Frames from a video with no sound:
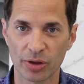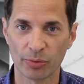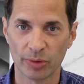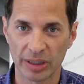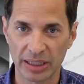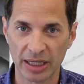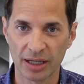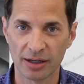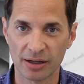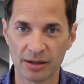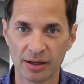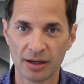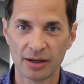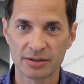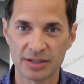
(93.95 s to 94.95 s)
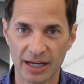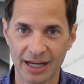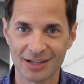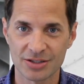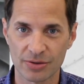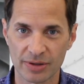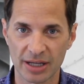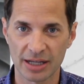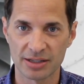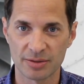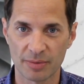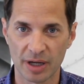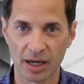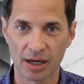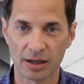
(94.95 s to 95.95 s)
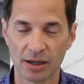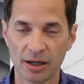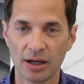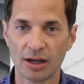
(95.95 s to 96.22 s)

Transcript: that we needed to answer that demand,